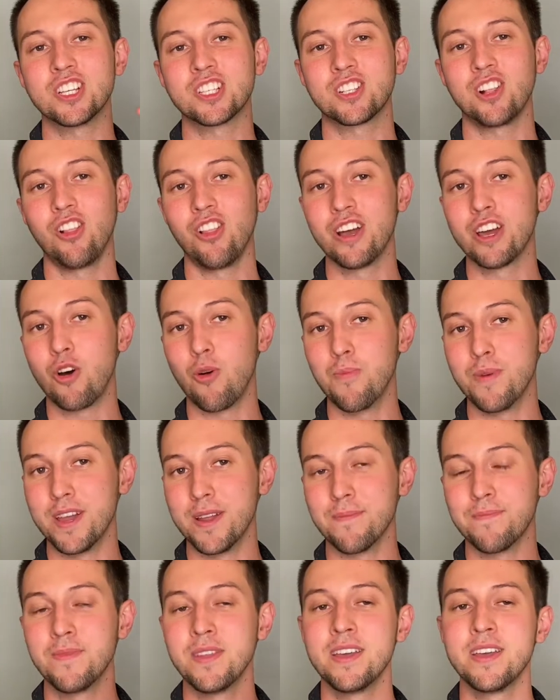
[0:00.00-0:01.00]
a little
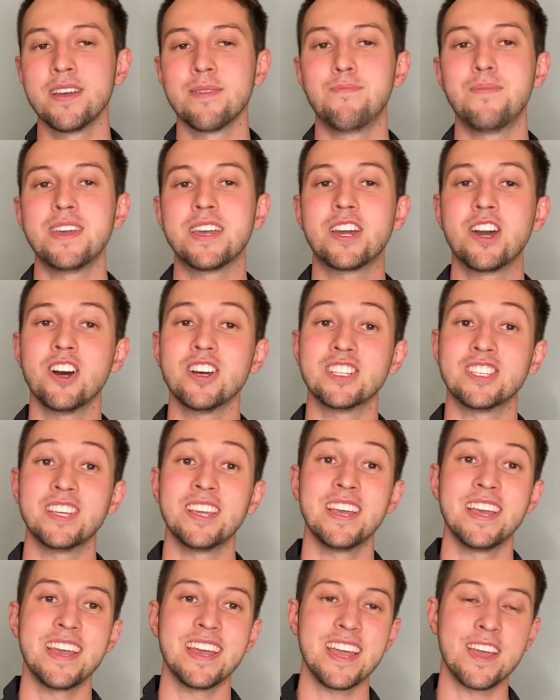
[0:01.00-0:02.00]
bit, because
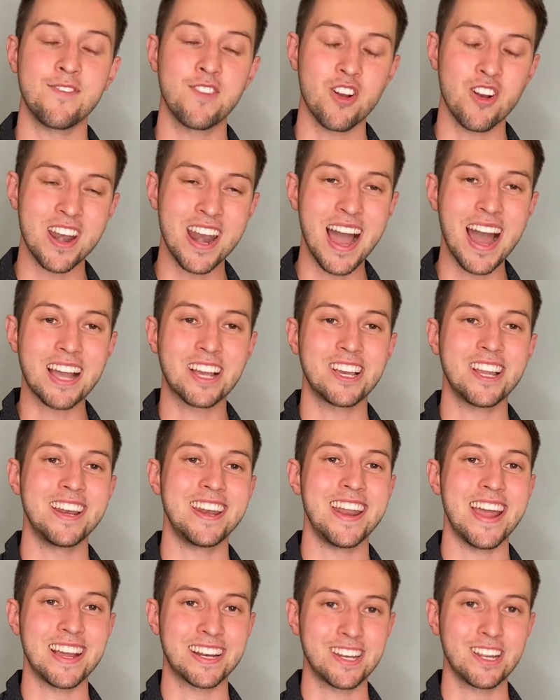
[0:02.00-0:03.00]
if you're not
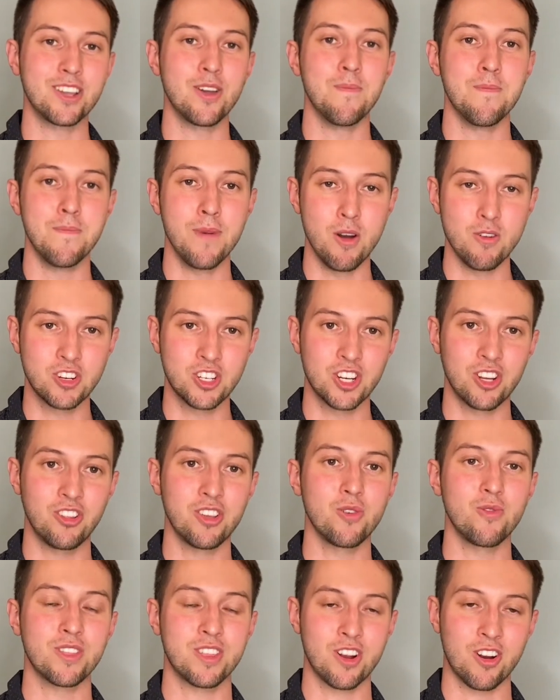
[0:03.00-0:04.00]
connecting emotionally
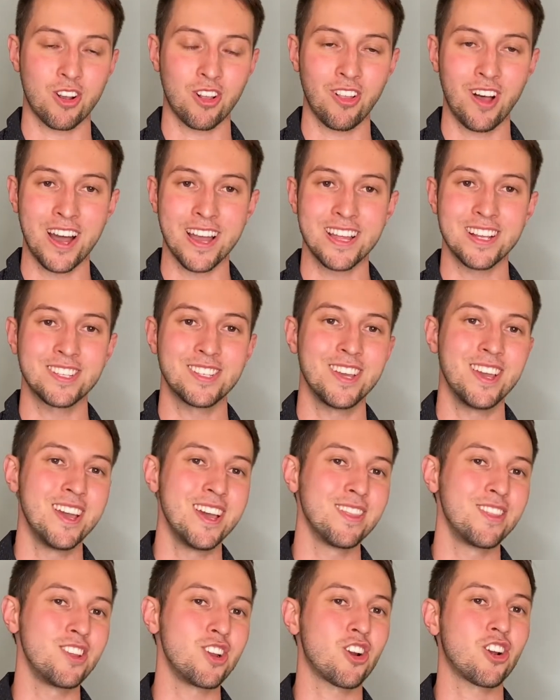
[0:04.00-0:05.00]
with your clients,
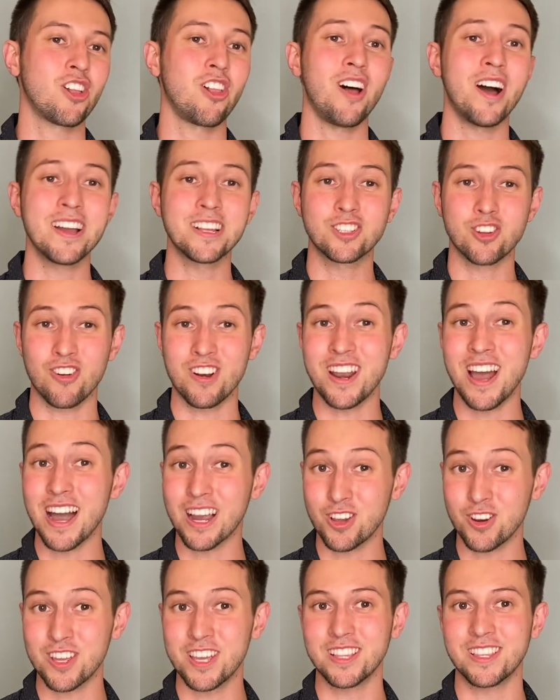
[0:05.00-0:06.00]
then your clients are not
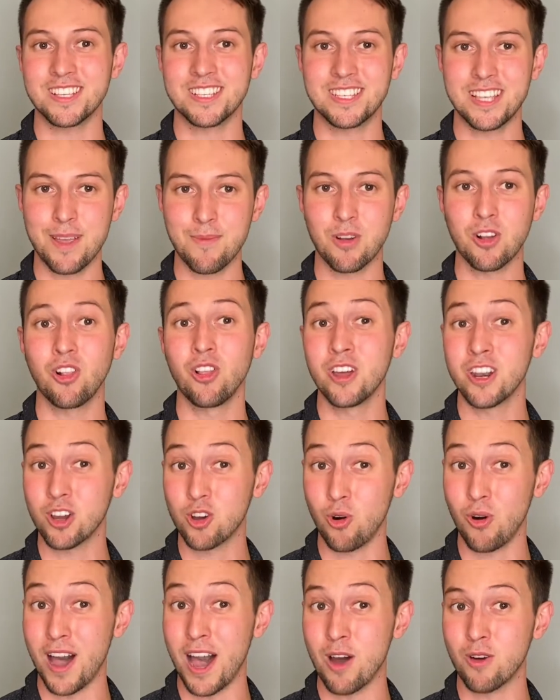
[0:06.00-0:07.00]
going to get the same
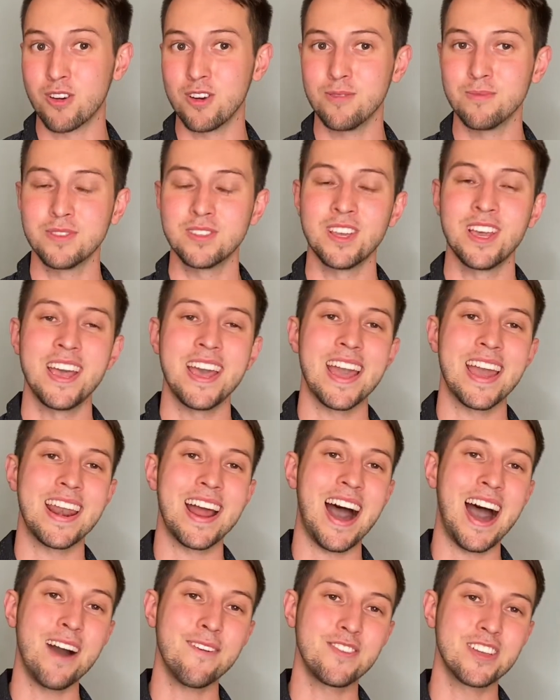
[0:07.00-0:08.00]
clinical outcomes, and
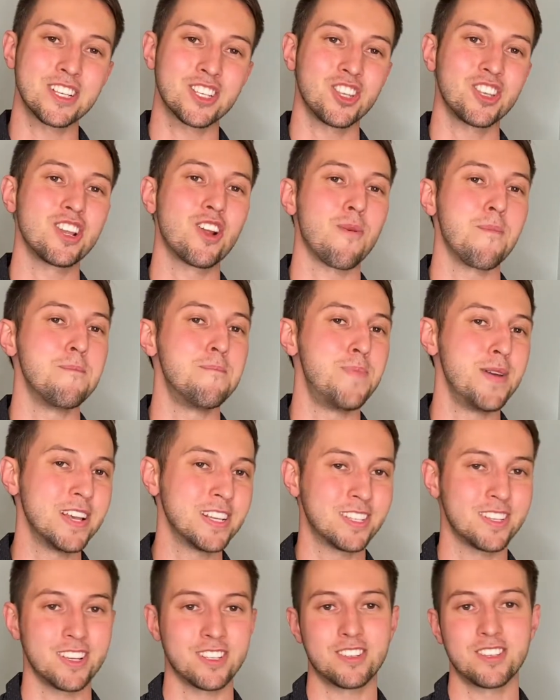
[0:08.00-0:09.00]
obviously your
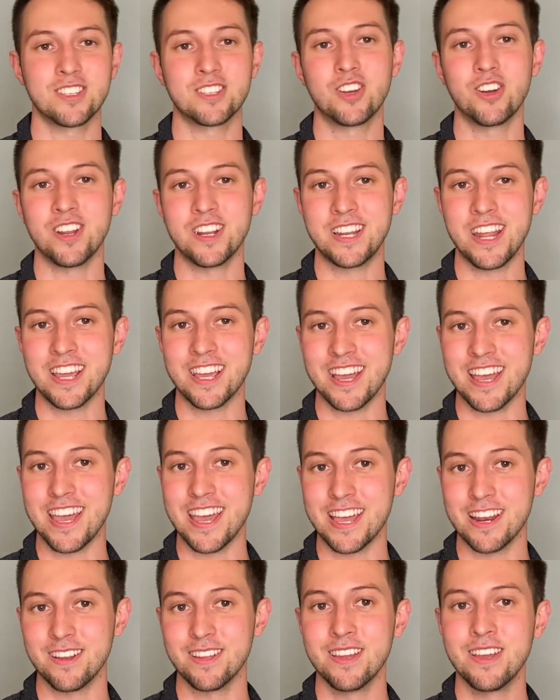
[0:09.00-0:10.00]
business is going to take a
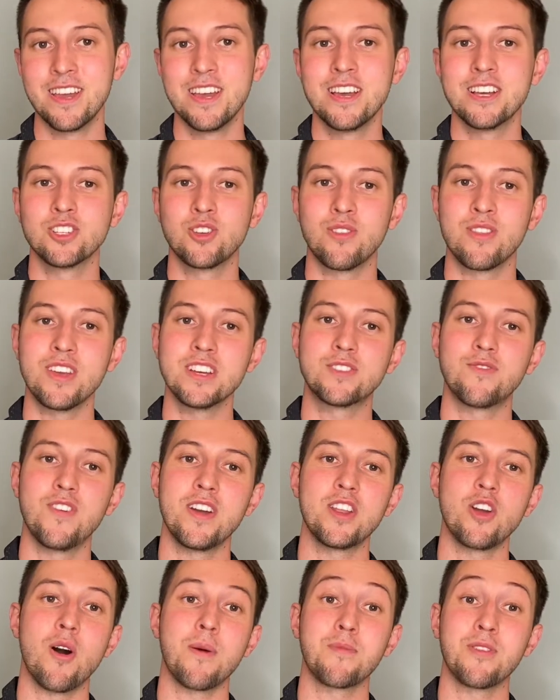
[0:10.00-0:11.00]
hit. So in this
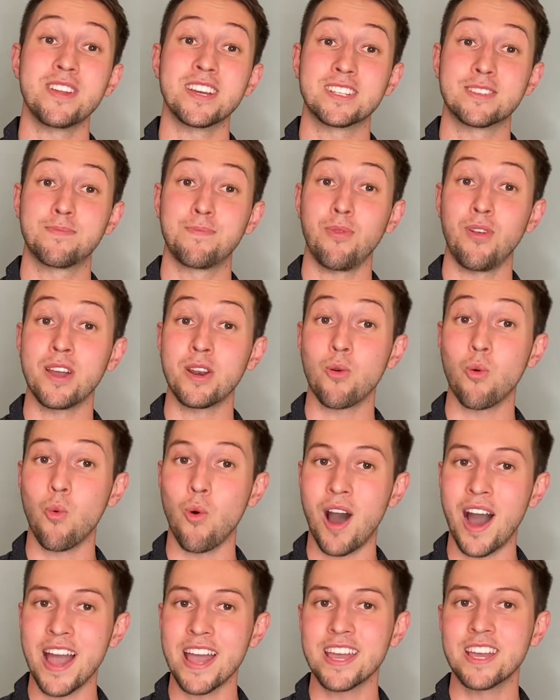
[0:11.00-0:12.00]
video, I'm going to explain
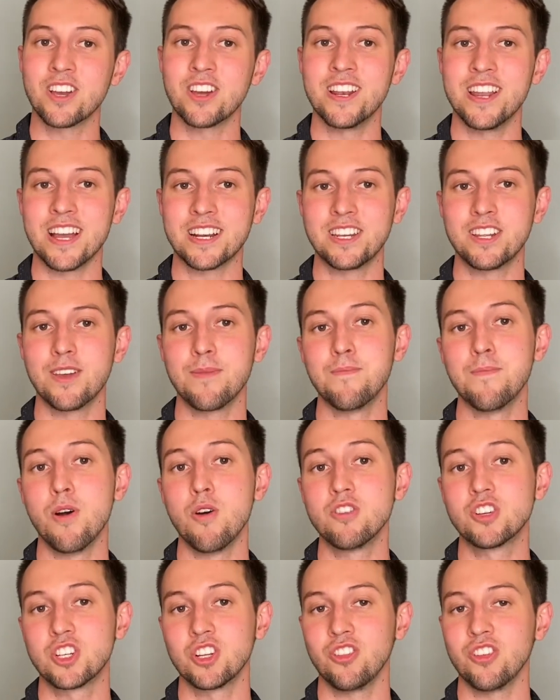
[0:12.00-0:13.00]
why connecting
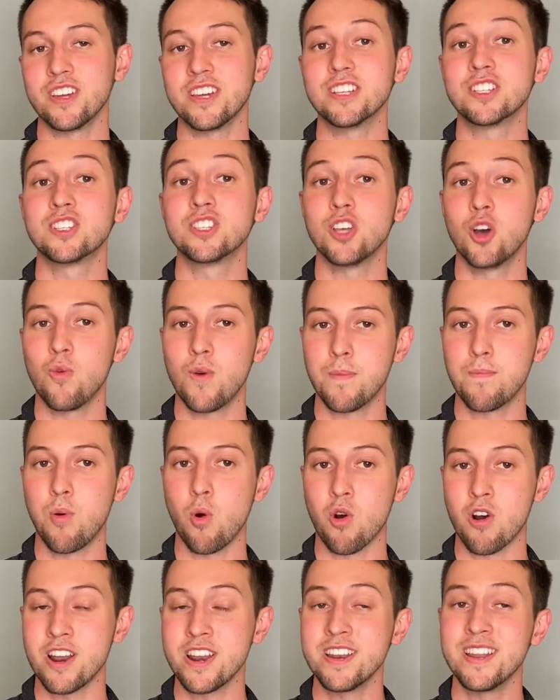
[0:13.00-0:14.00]
emotionally is so
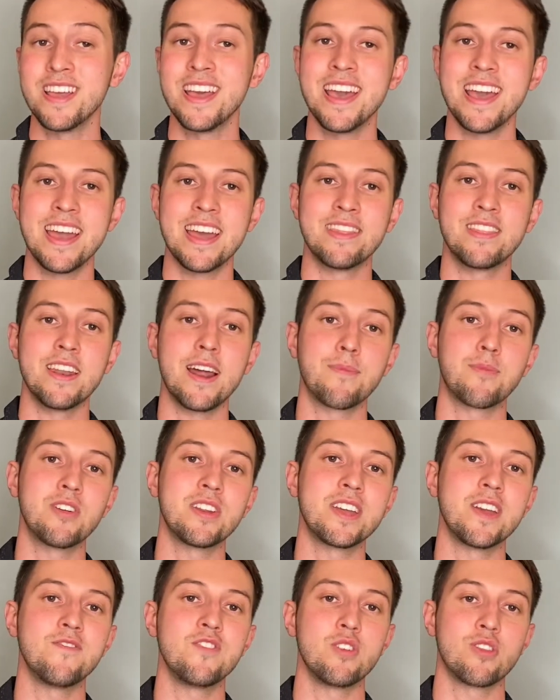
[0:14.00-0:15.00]
important, and then I'm going
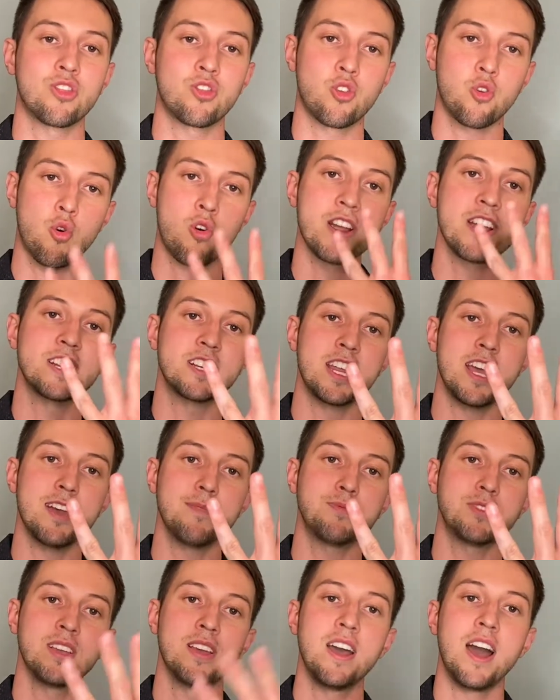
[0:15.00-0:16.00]
to give you 3
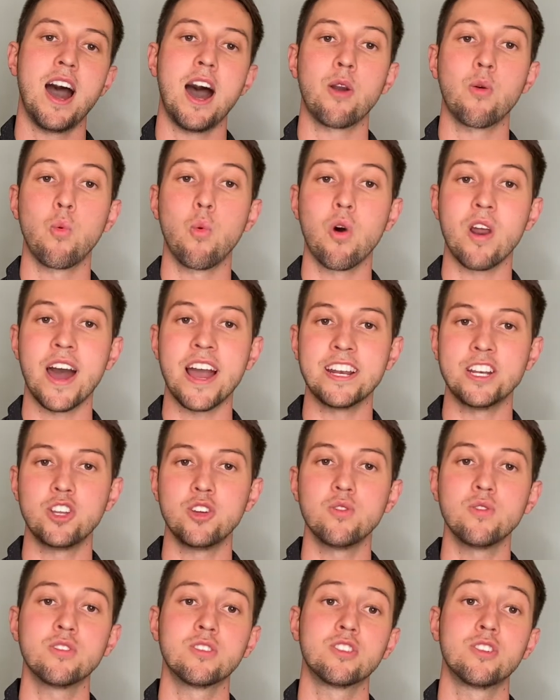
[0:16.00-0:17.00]
tips on what I
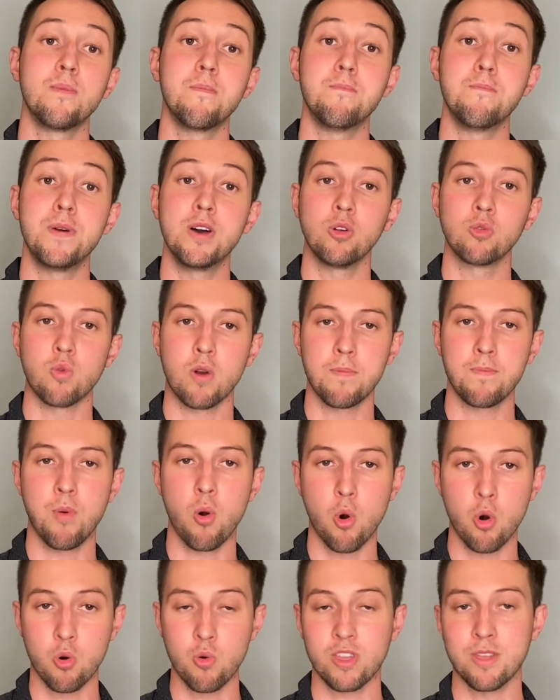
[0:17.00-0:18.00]
do to build
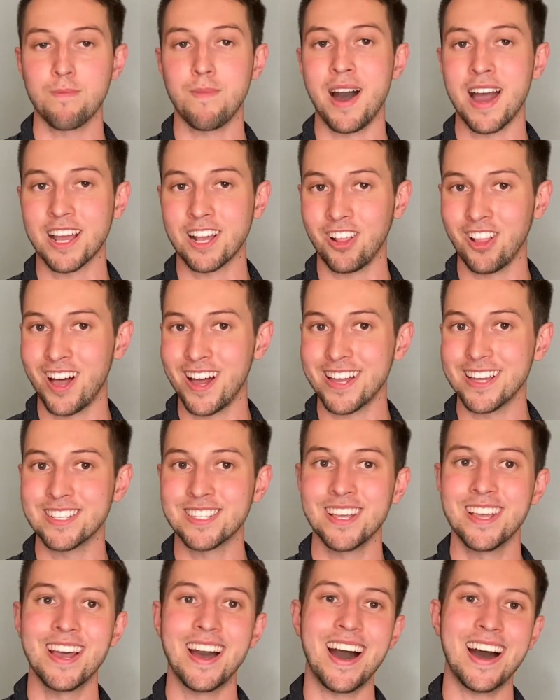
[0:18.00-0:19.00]
rapport with my clients
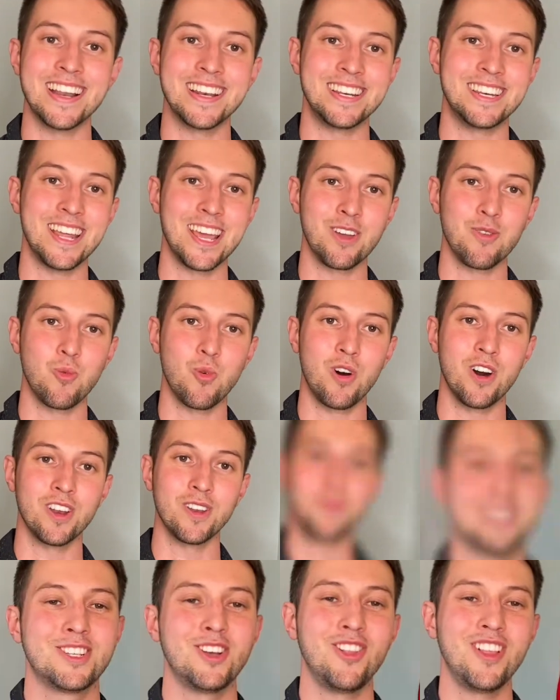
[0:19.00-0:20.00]
on day one.
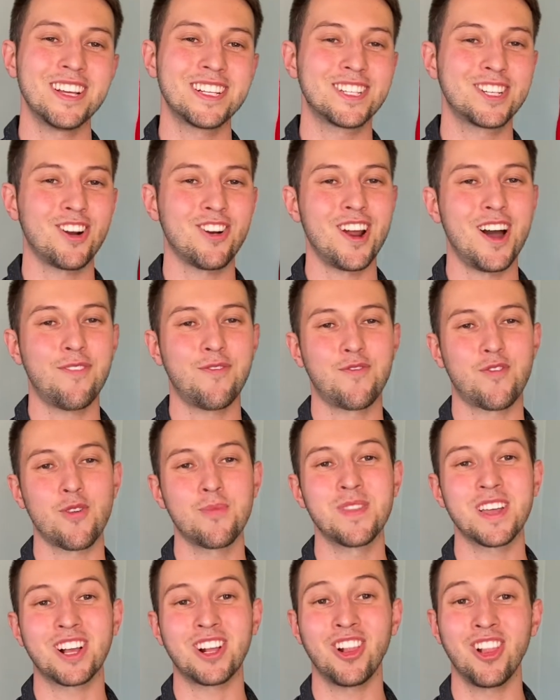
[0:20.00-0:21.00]
So let's start off from
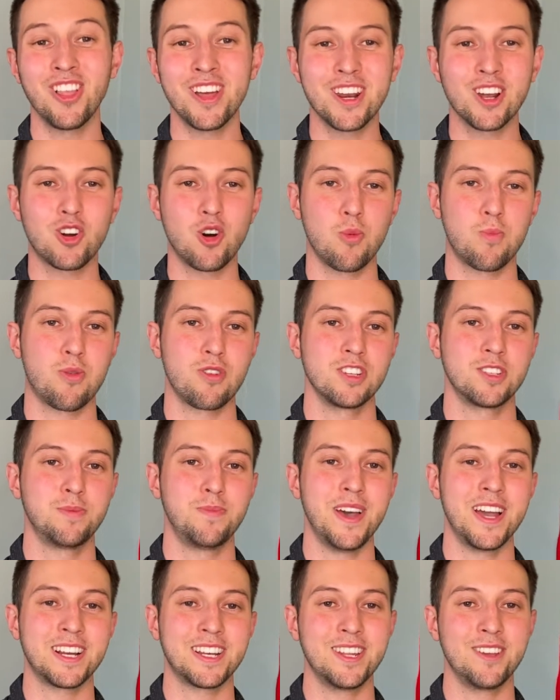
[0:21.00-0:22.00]
the clinical
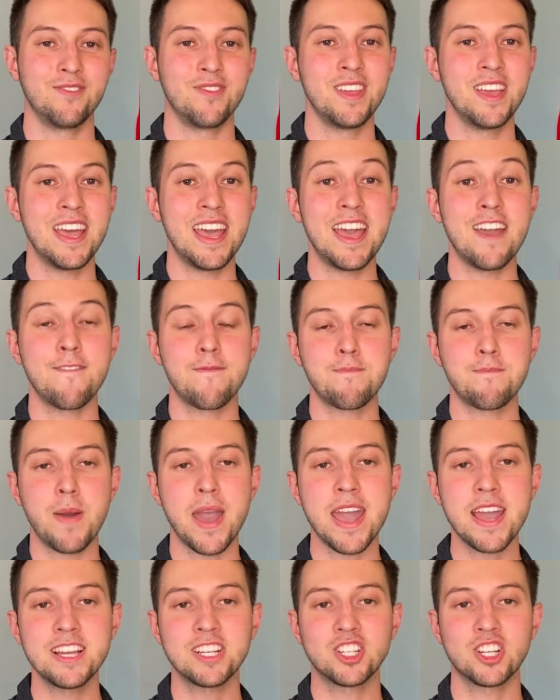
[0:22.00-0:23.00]
perspective. If
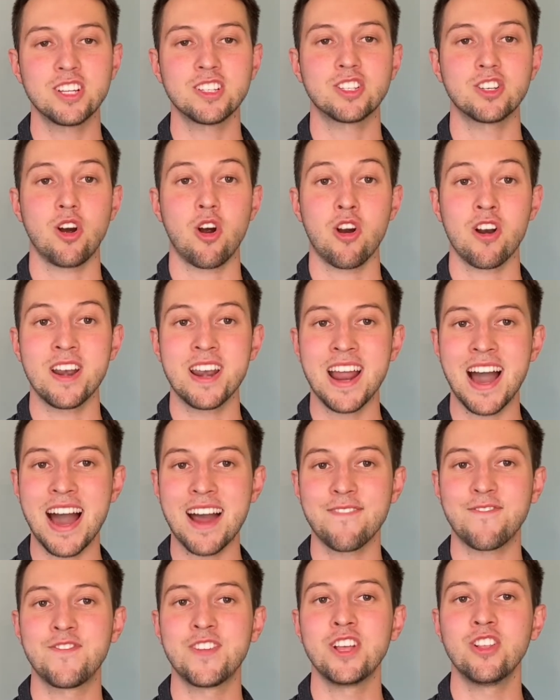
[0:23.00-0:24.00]
patients are
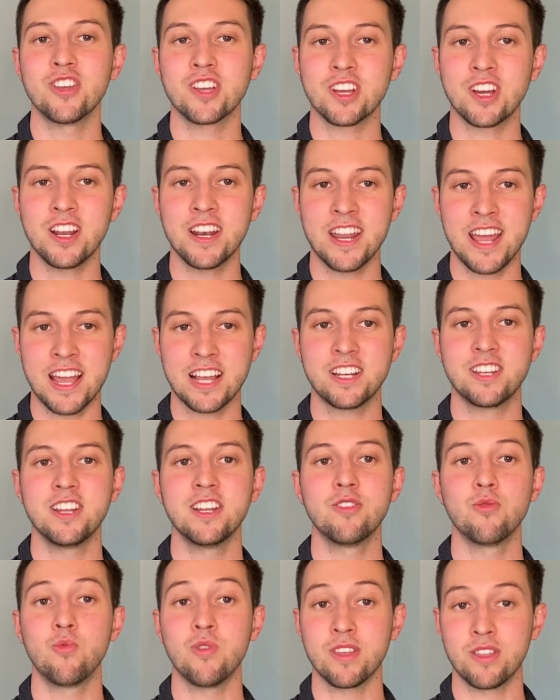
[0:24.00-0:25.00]
not feeling
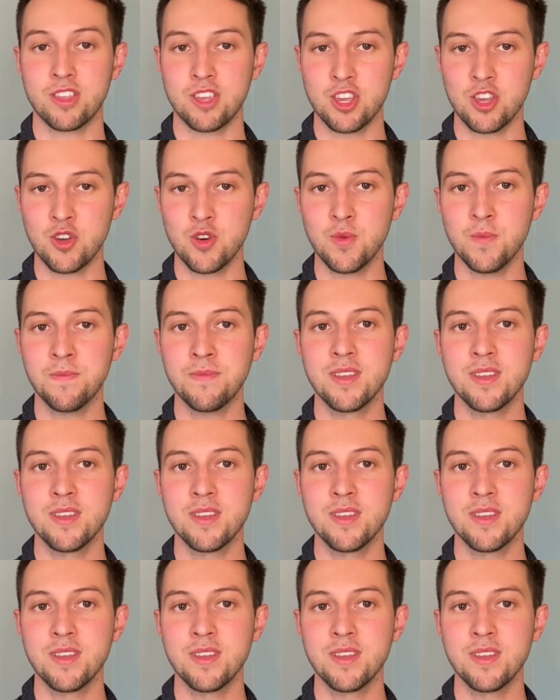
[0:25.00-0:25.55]
connected with you,